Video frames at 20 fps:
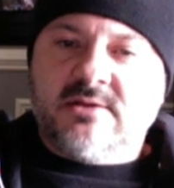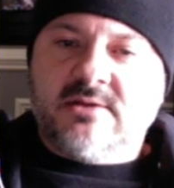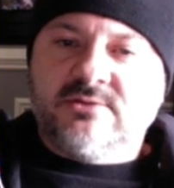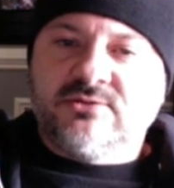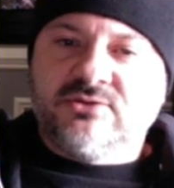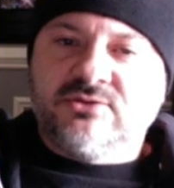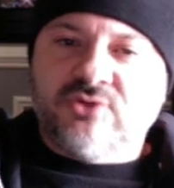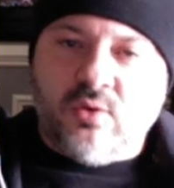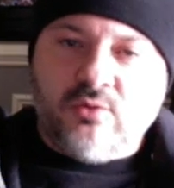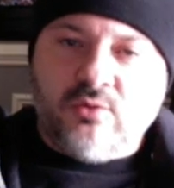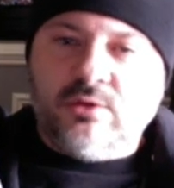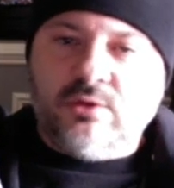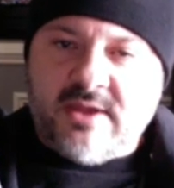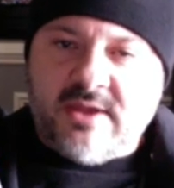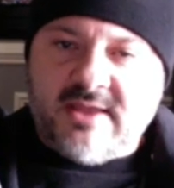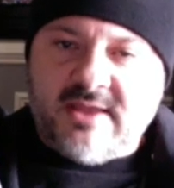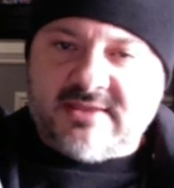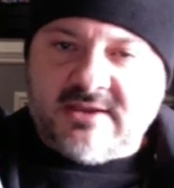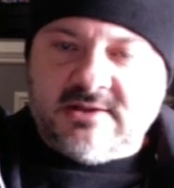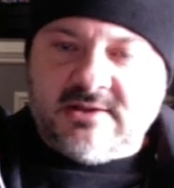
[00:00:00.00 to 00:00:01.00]
Don't look
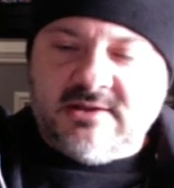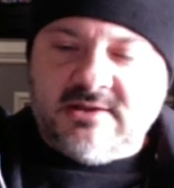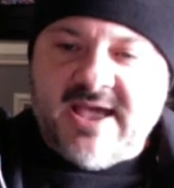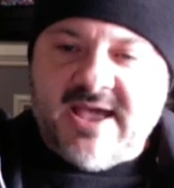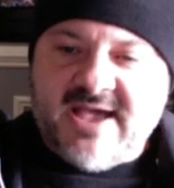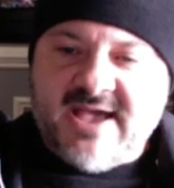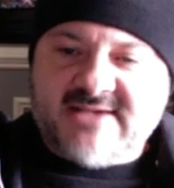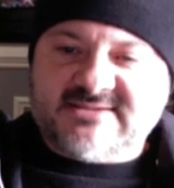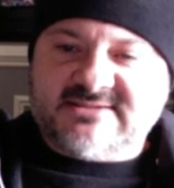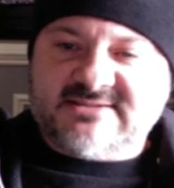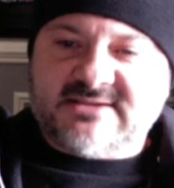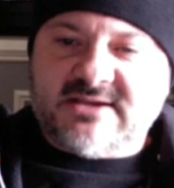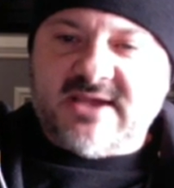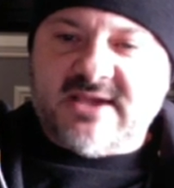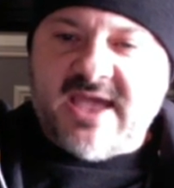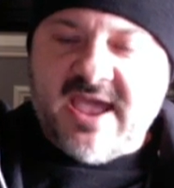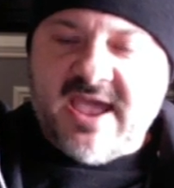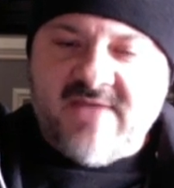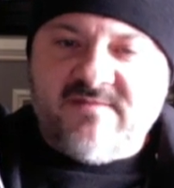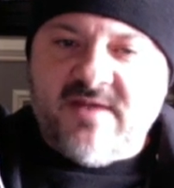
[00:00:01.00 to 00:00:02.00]
at the glass
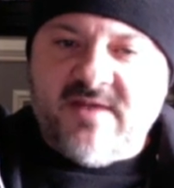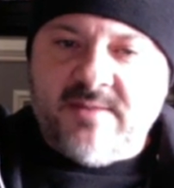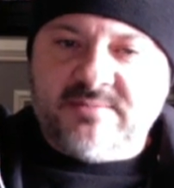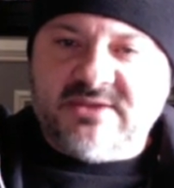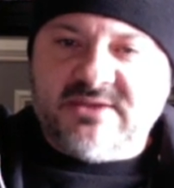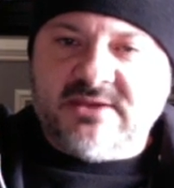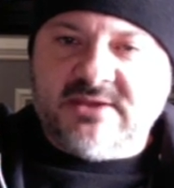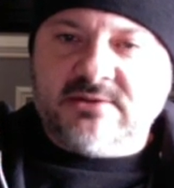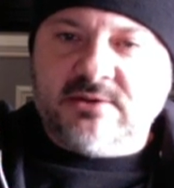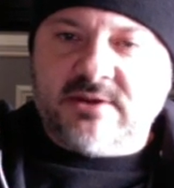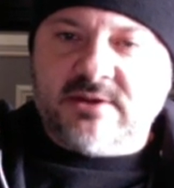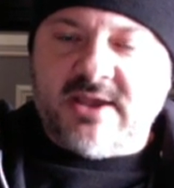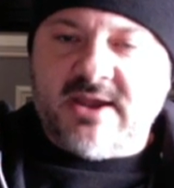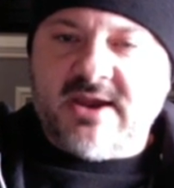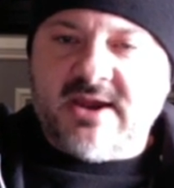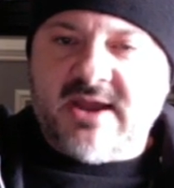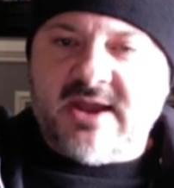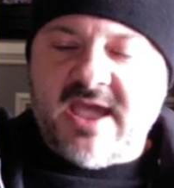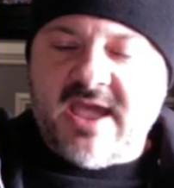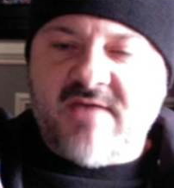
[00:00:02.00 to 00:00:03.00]
half empty. Look at
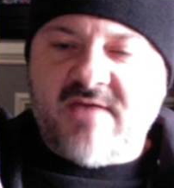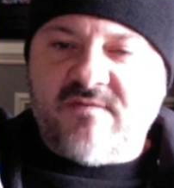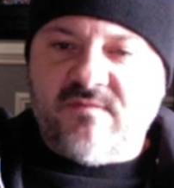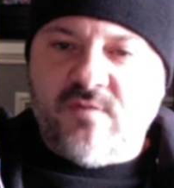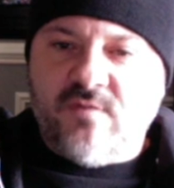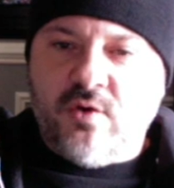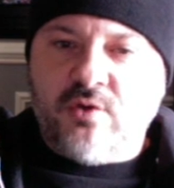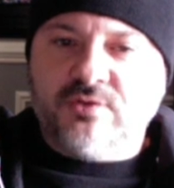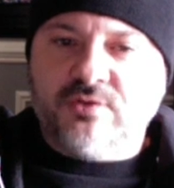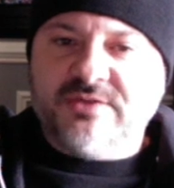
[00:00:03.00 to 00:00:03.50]
it half full.